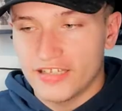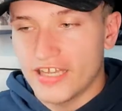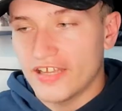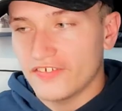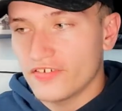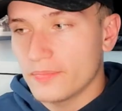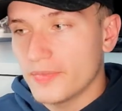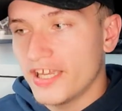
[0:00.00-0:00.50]

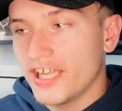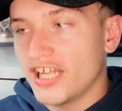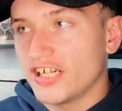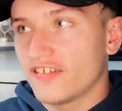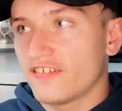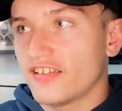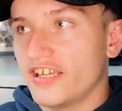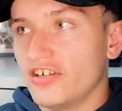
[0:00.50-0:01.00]
Like for me, like
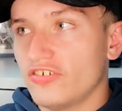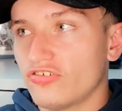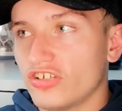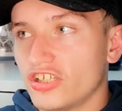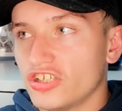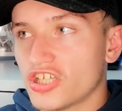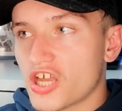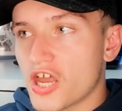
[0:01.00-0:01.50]
there's
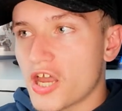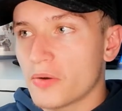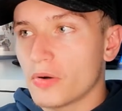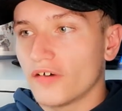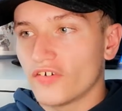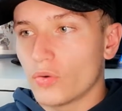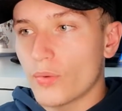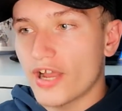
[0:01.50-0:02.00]
literally no
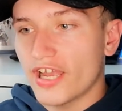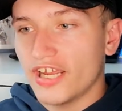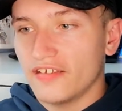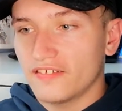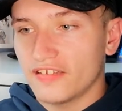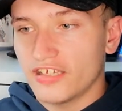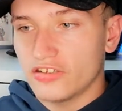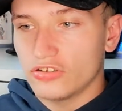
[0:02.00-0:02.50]
other way
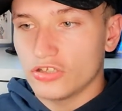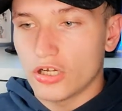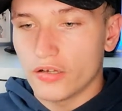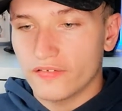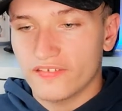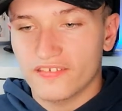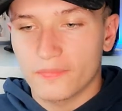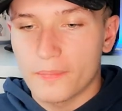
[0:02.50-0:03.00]
to like
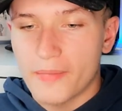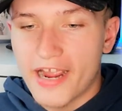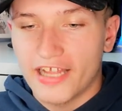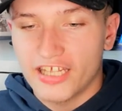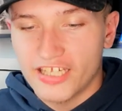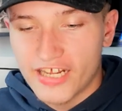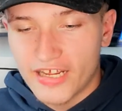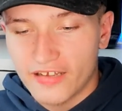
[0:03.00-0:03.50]
not
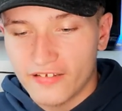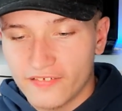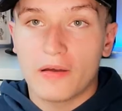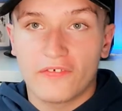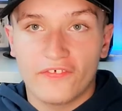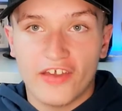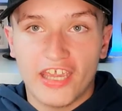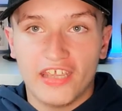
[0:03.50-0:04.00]
smile at that.
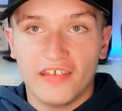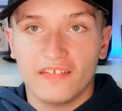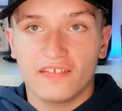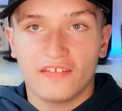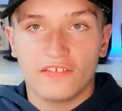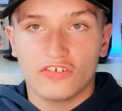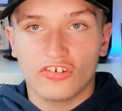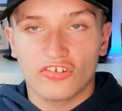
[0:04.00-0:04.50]
My face
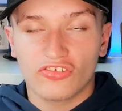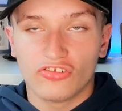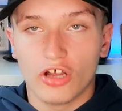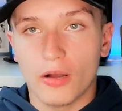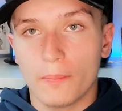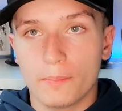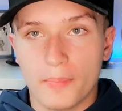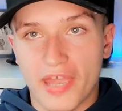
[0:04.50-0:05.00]
is just
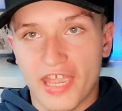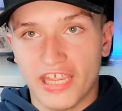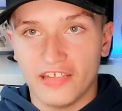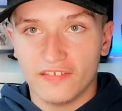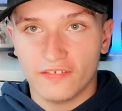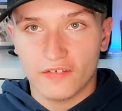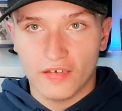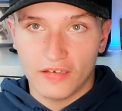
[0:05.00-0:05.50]
not
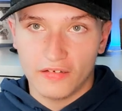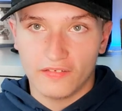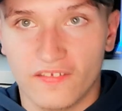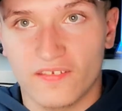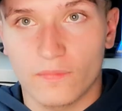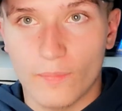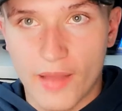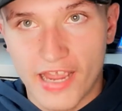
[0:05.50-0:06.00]
made to
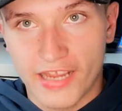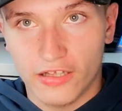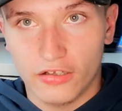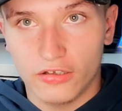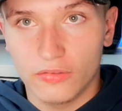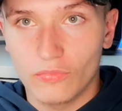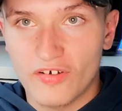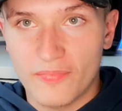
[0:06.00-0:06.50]

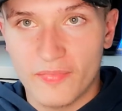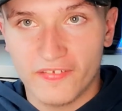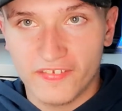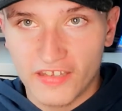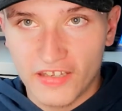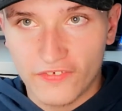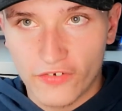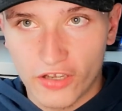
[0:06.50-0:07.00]
smile with my
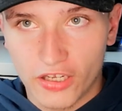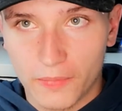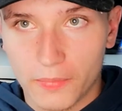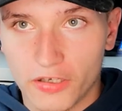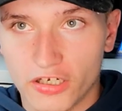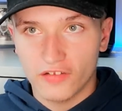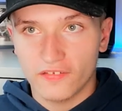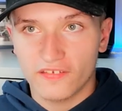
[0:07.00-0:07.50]
teeth
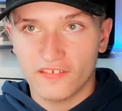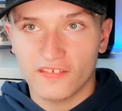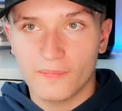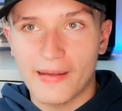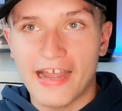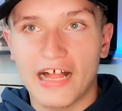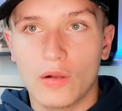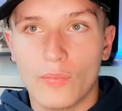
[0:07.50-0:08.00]
open and
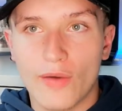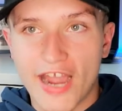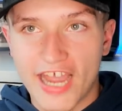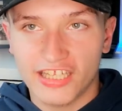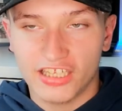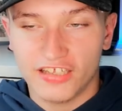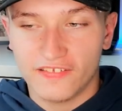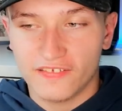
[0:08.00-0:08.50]
smile
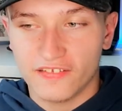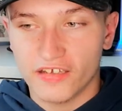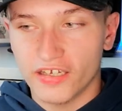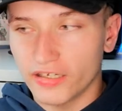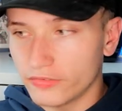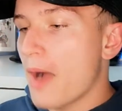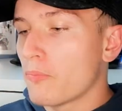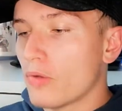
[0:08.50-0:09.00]
widely
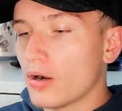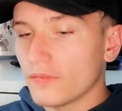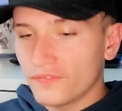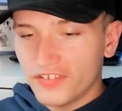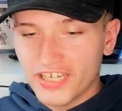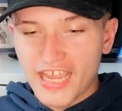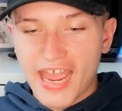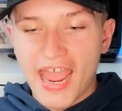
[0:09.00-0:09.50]
so. And one
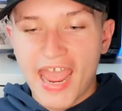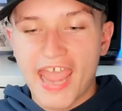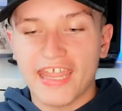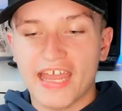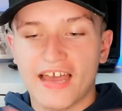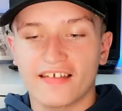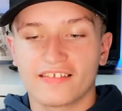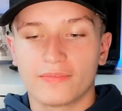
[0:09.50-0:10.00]
thing I
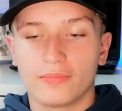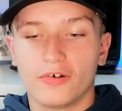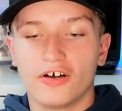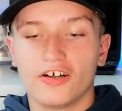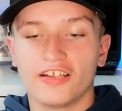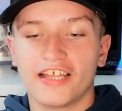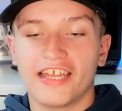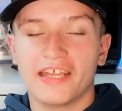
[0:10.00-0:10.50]
hate as
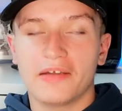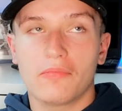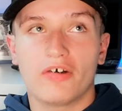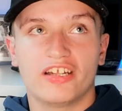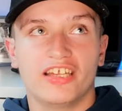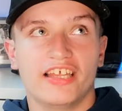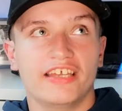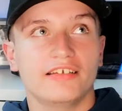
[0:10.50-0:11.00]
well, like
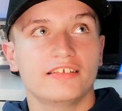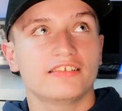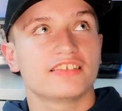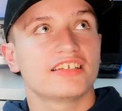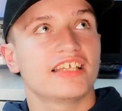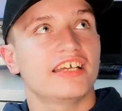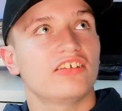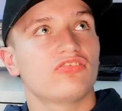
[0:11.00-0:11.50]
when you like
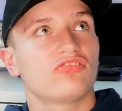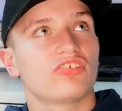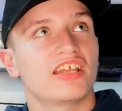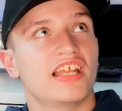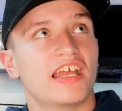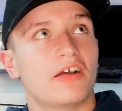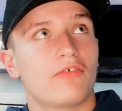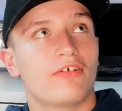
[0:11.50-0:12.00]

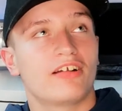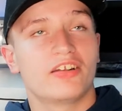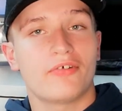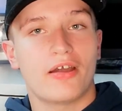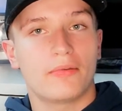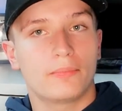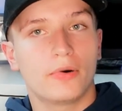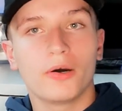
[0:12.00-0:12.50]
literally like when you're
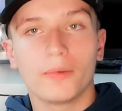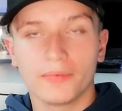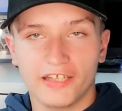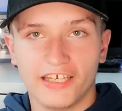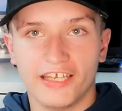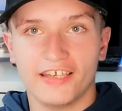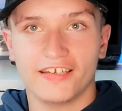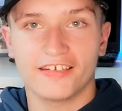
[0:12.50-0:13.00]
out in
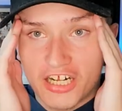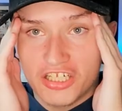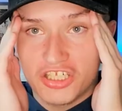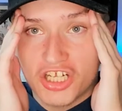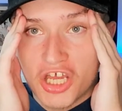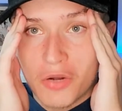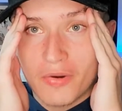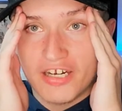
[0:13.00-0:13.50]
public and
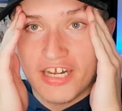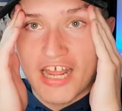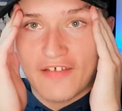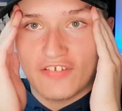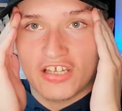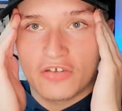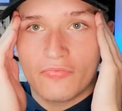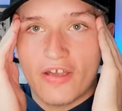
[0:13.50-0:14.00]
you know when you
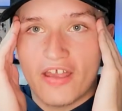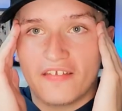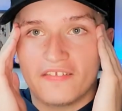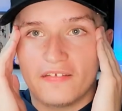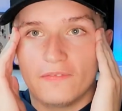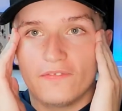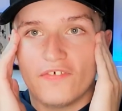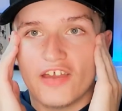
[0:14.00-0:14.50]
have like a
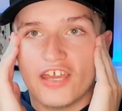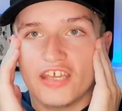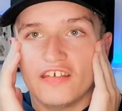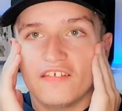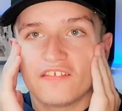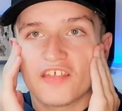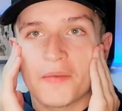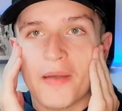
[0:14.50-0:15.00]
resting
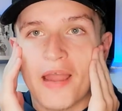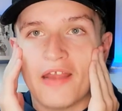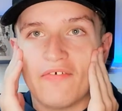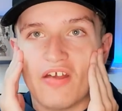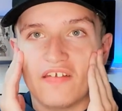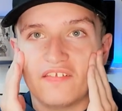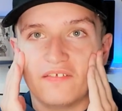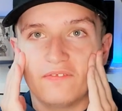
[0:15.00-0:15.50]
face, so my
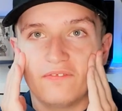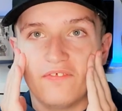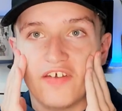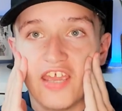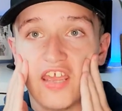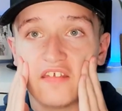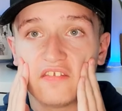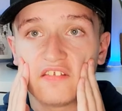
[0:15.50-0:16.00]
resting
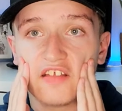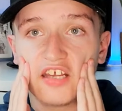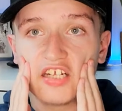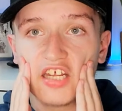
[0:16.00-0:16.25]
face like